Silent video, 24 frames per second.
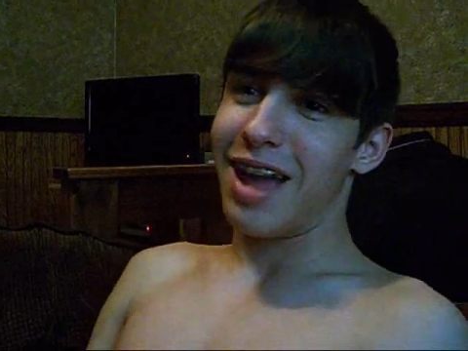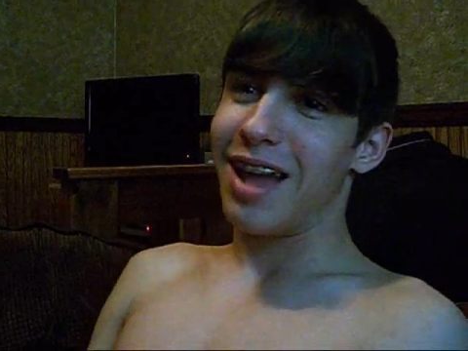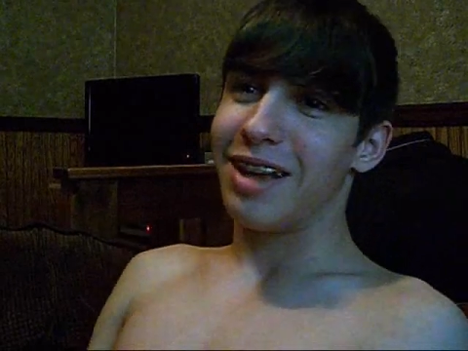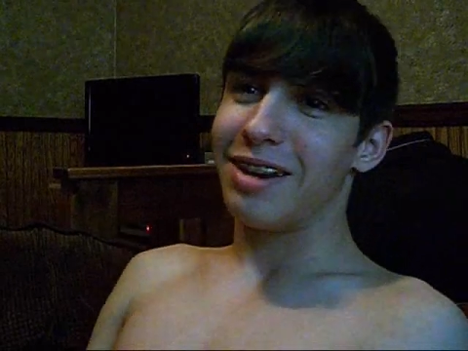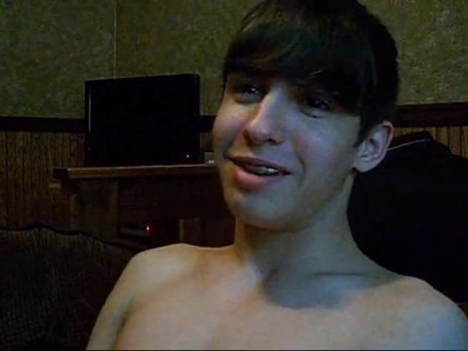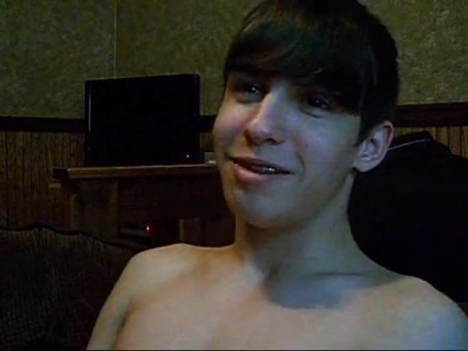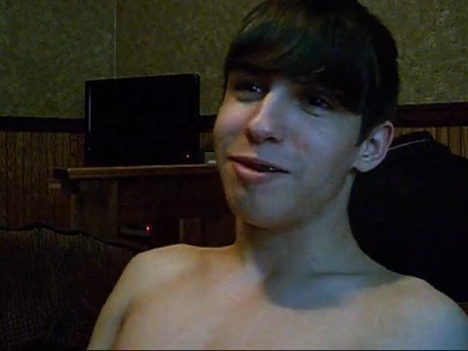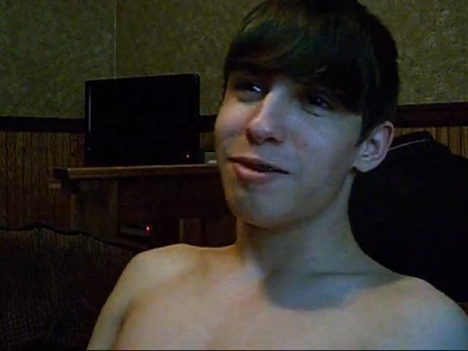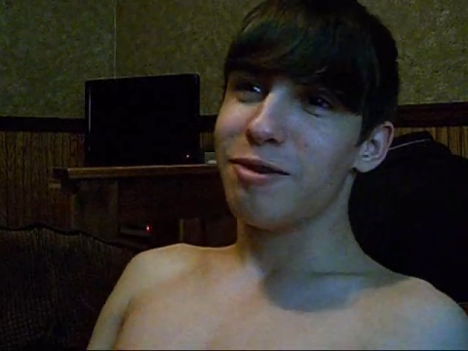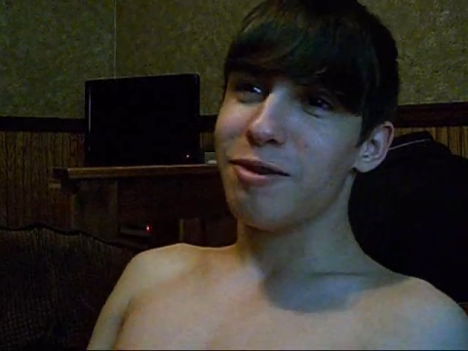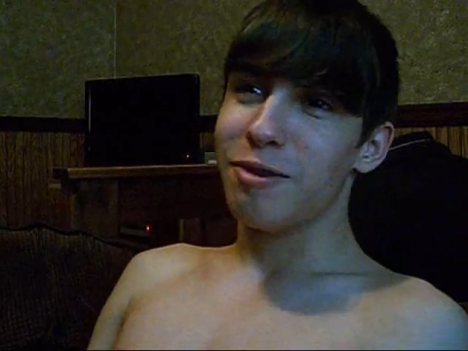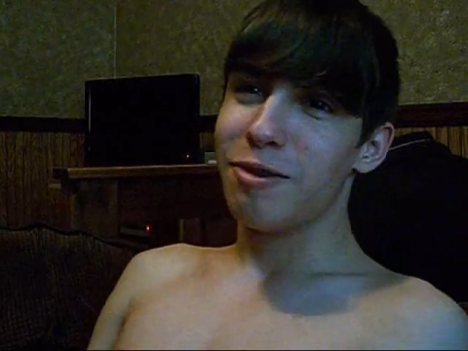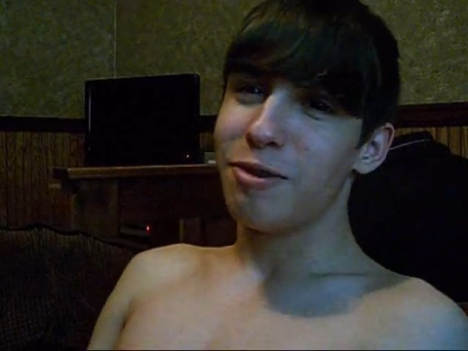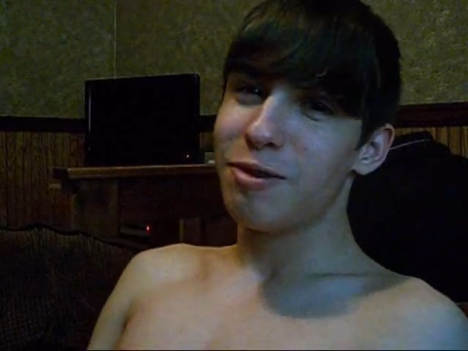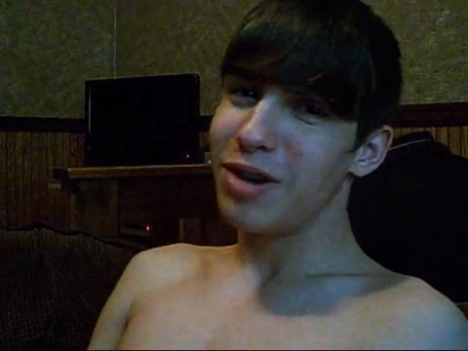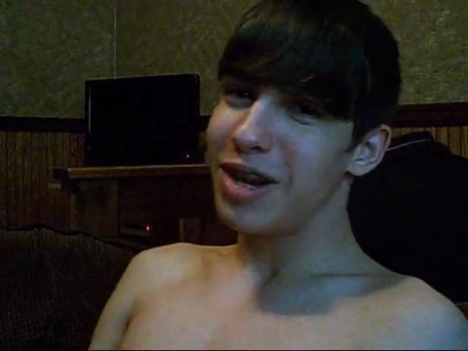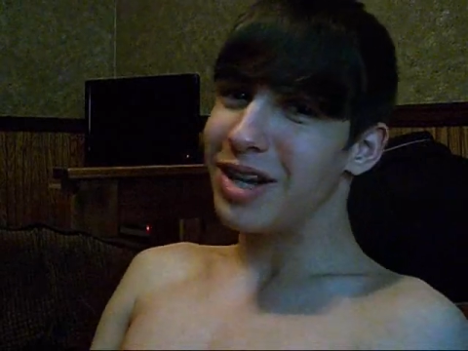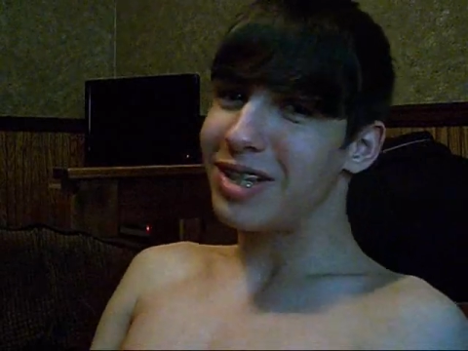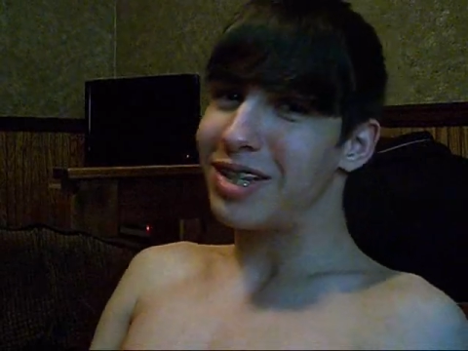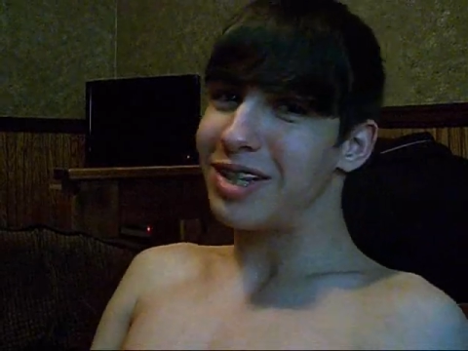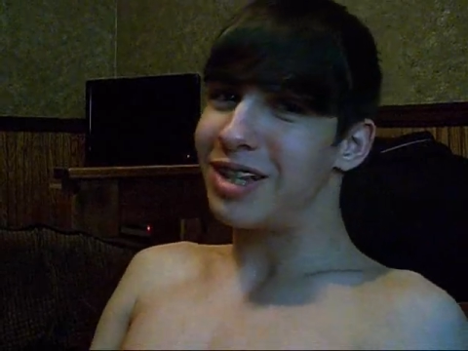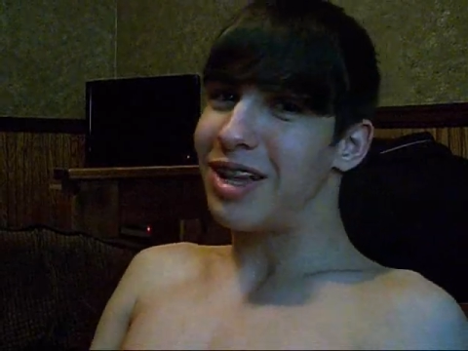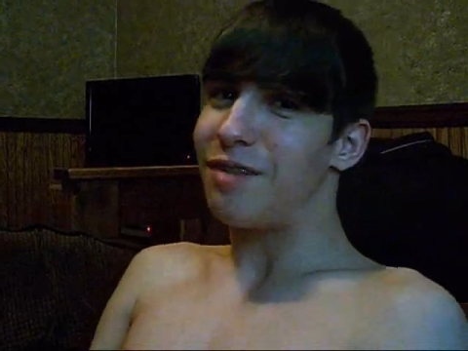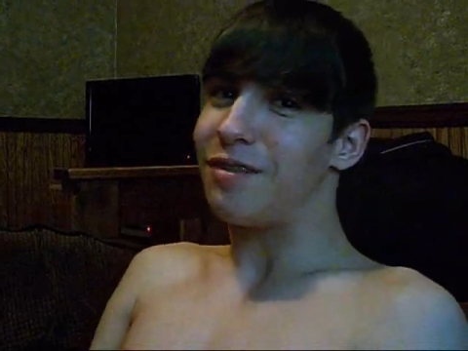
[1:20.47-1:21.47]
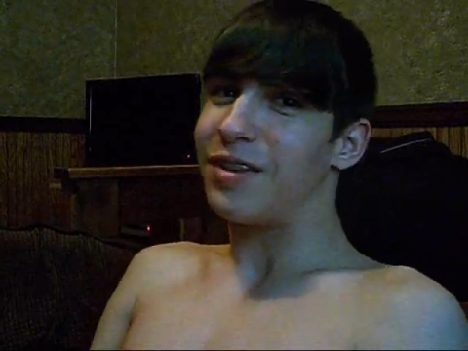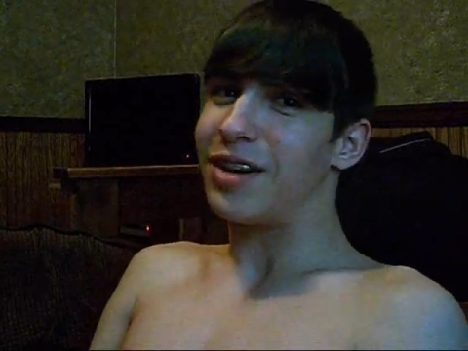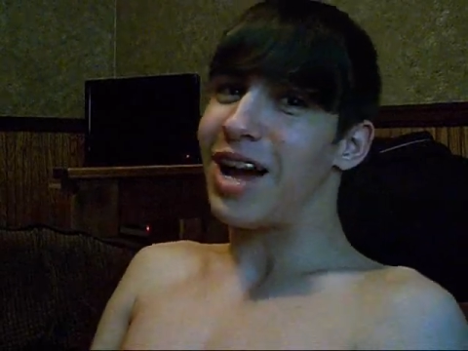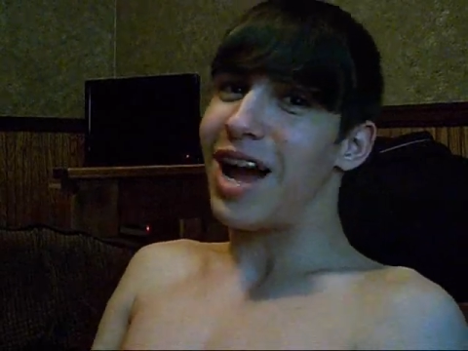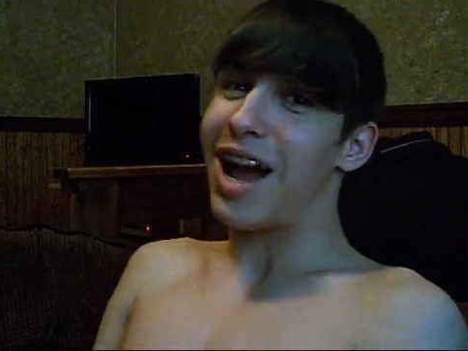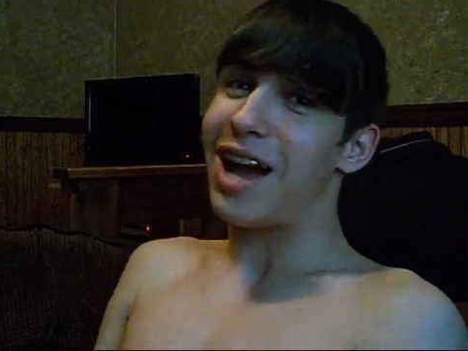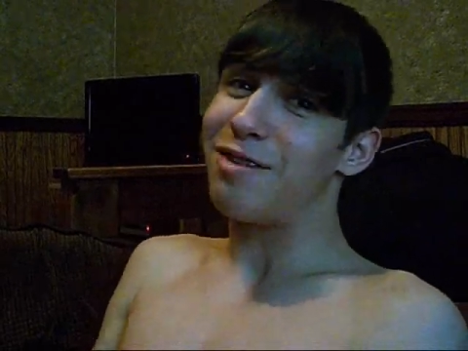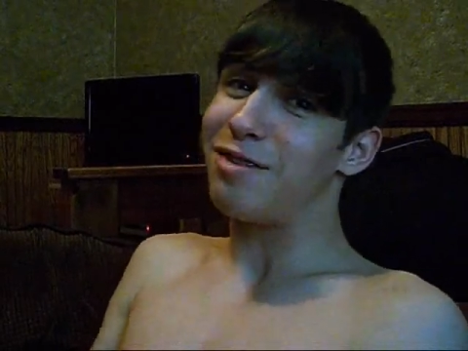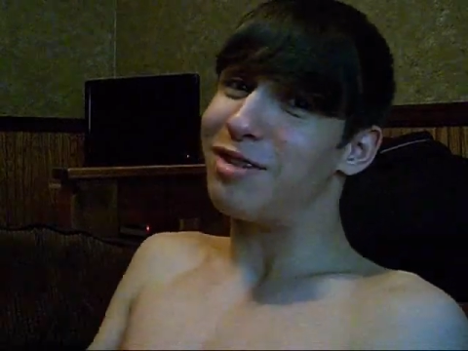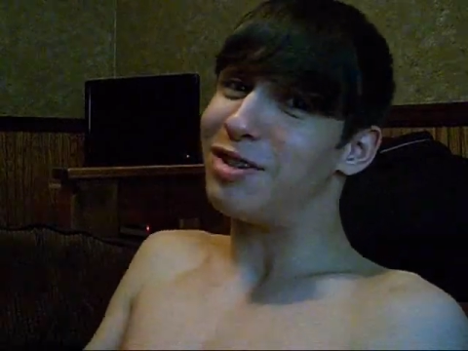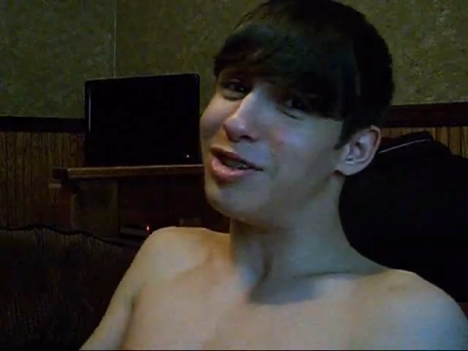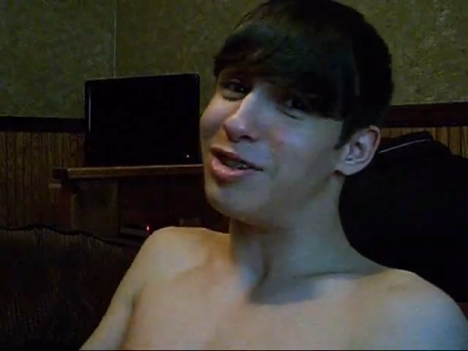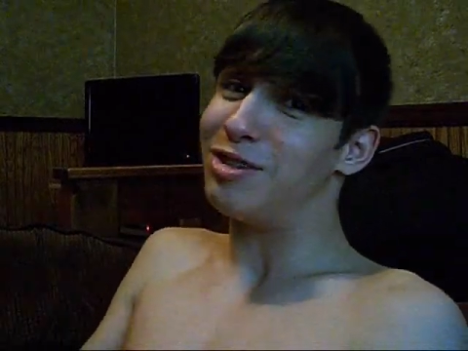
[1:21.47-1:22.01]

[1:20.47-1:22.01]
and who doesn't love a guy who